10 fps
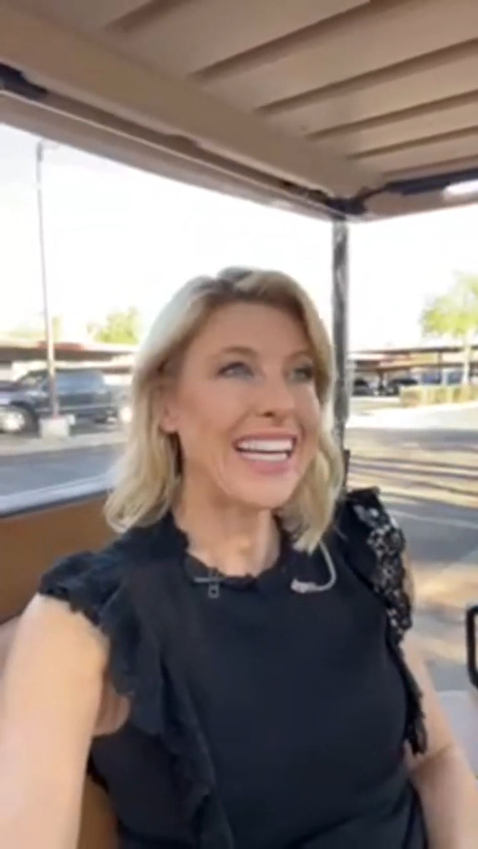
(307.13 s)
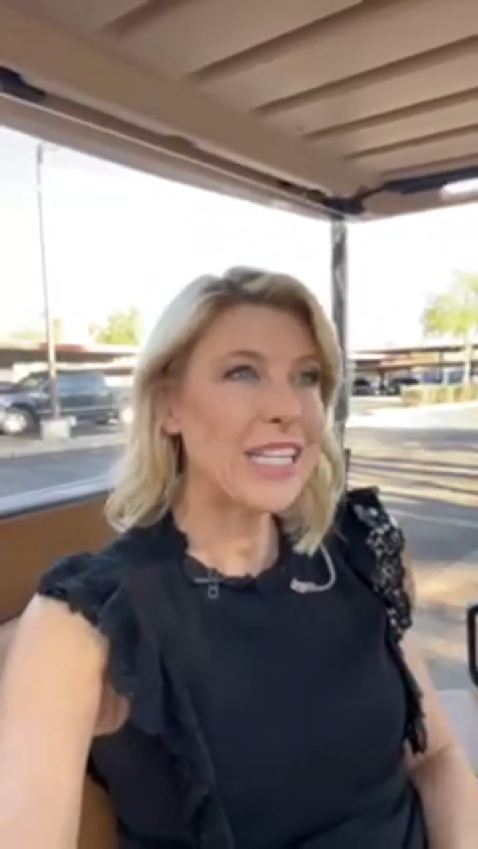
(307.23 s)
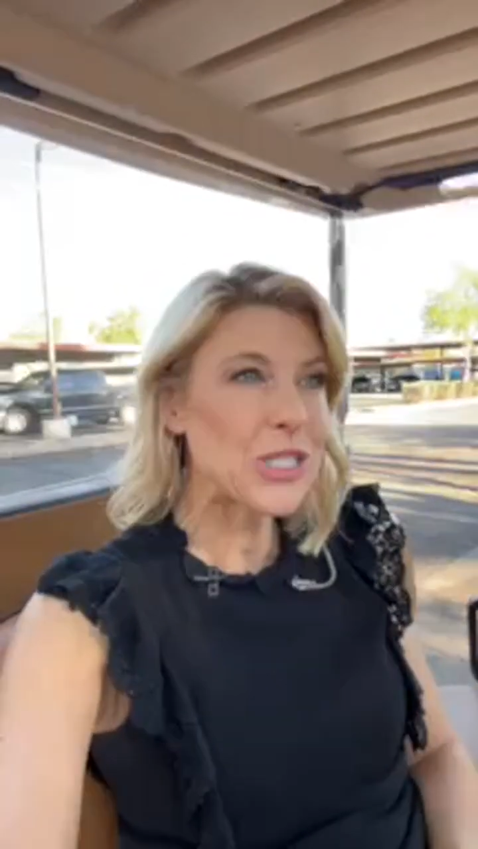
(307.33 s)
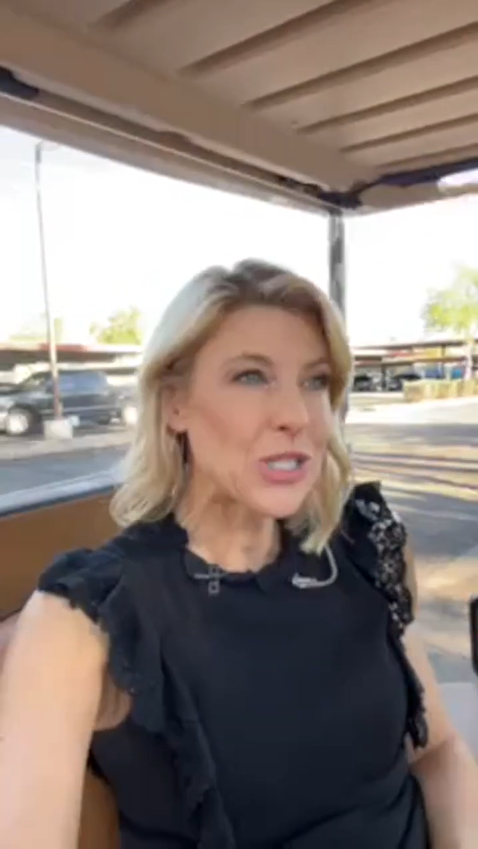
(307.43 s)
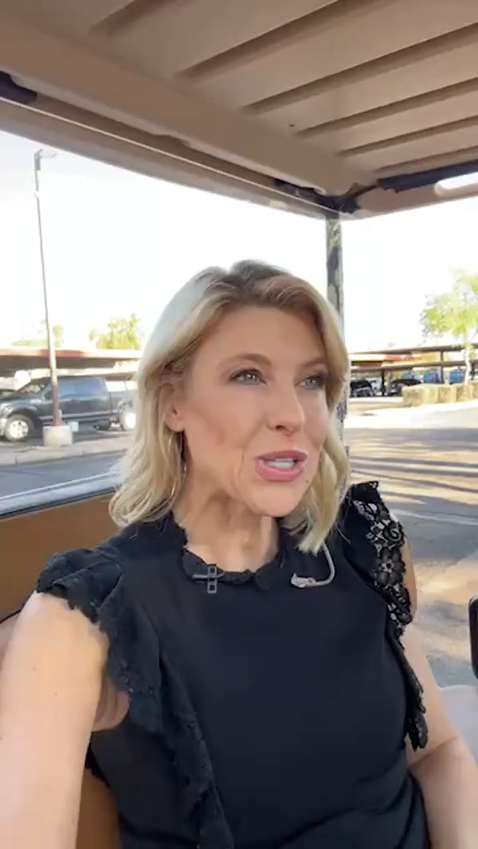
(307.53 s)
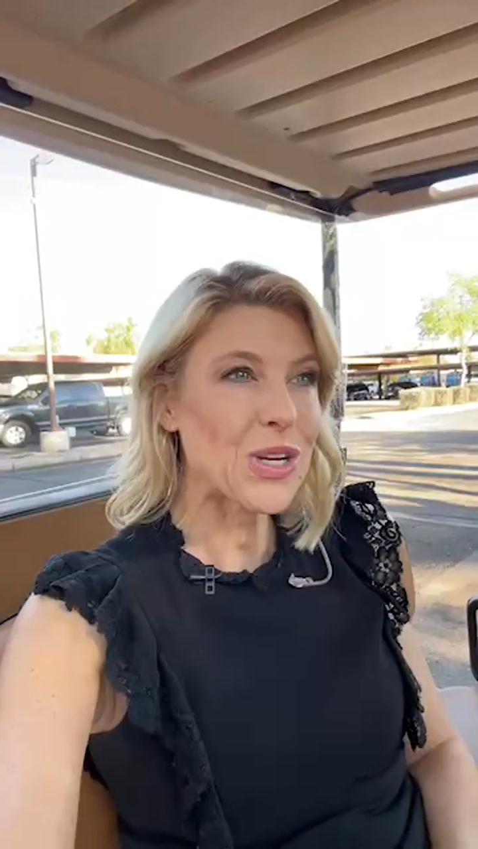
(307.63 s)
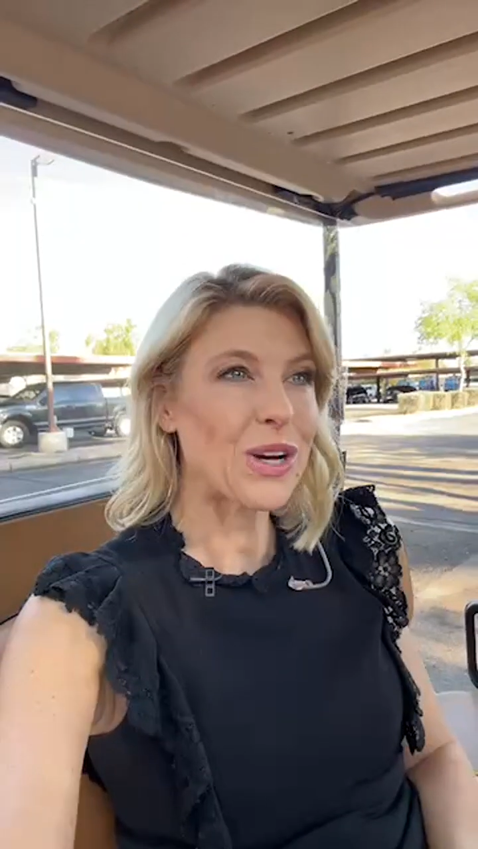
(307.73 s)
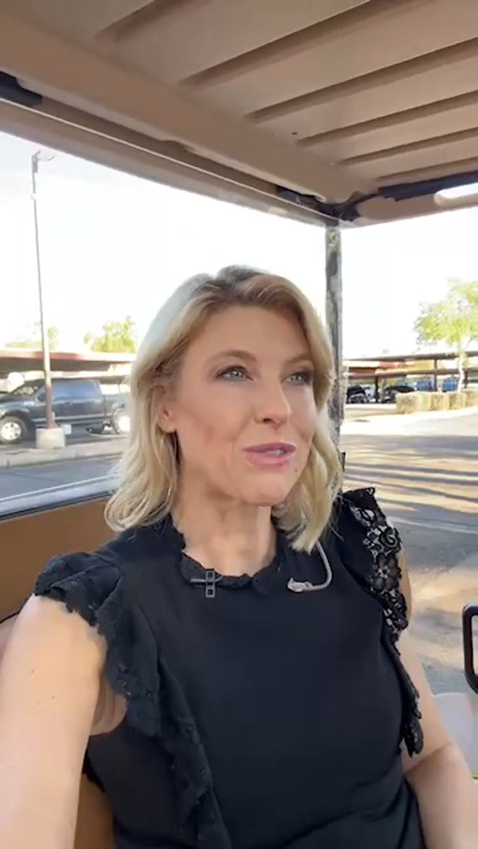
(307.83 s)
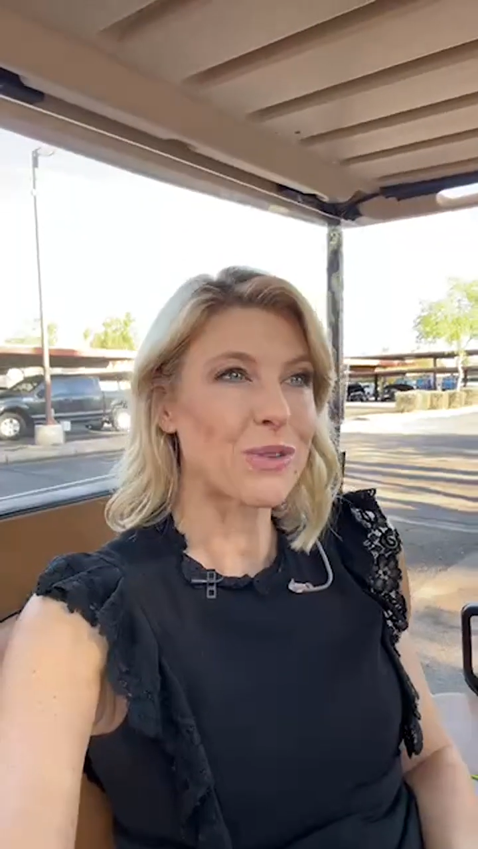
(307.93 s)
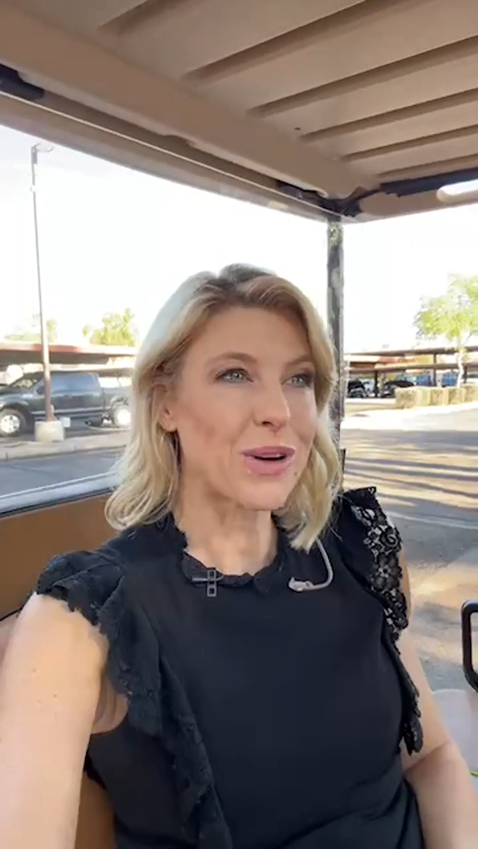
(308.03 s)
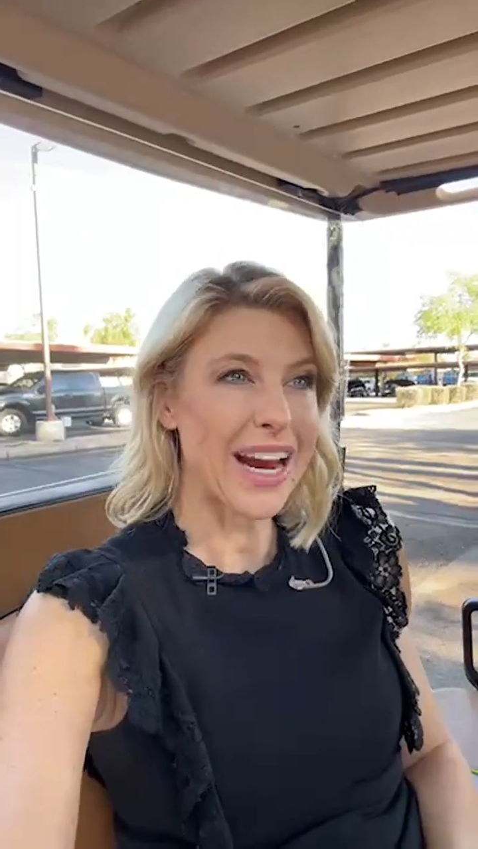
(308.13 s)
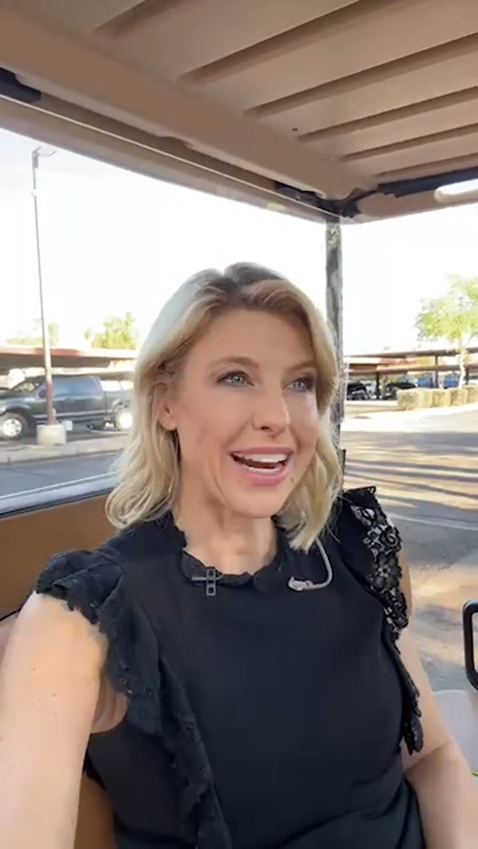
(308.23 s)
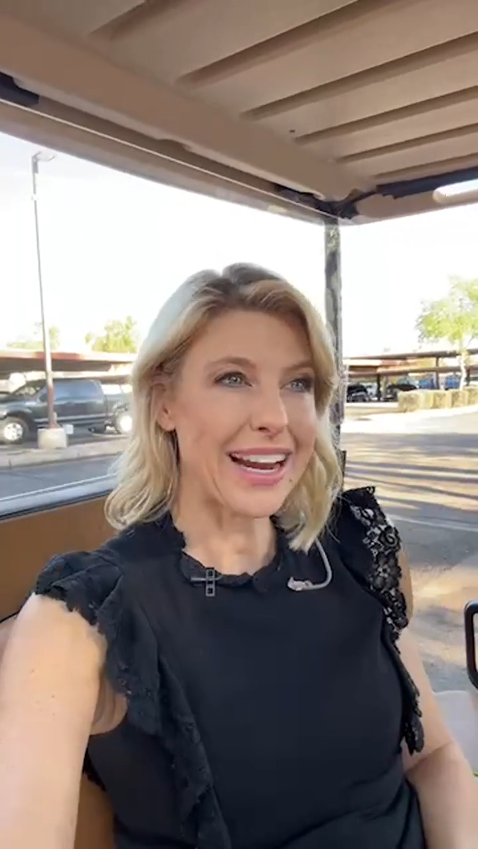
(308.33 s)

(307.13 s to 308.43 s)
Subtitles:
inch of rain.